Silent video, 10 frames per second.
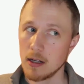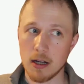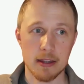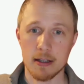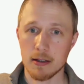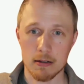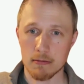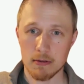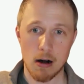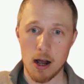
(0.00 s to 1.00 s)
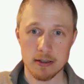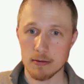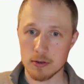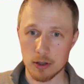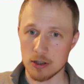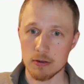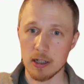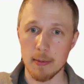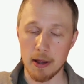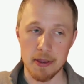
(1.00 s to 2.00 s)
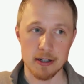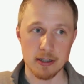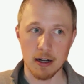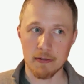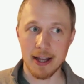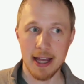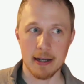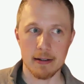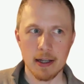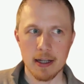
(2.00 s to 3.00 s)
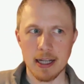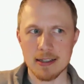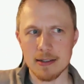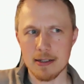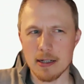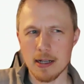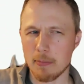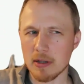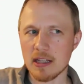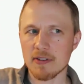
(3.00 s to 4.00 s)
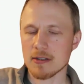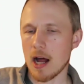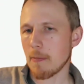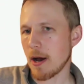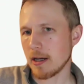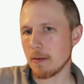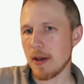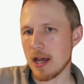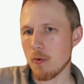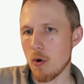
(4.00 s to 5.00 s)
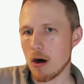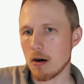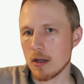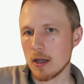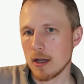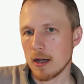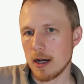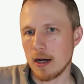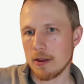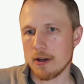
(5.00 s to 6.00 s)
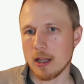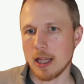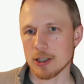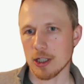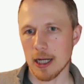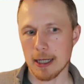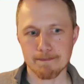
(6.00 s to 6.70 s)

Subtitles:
I think they're awesome. So you should read about their stuff. And I believe it's not behind a paywall, their election guide.